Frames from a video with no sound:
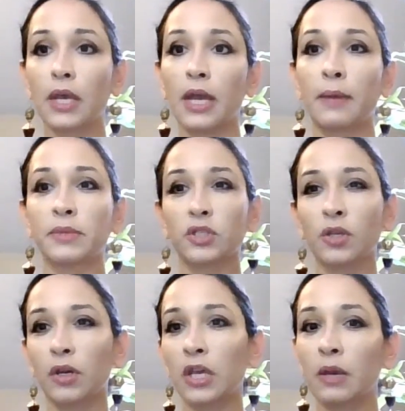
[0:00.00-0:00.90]
I'm not
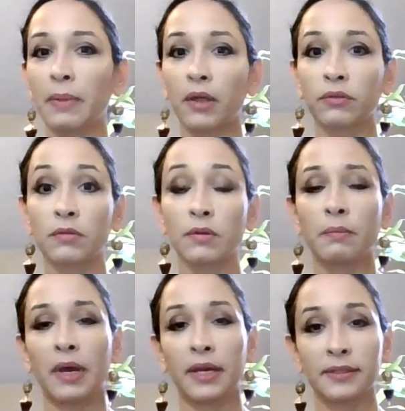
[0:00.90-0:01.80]
talking about through the
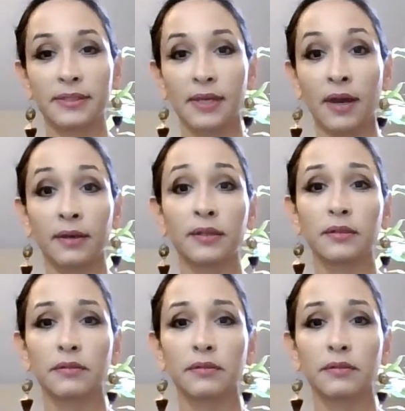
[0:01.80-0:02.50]
mind's eye.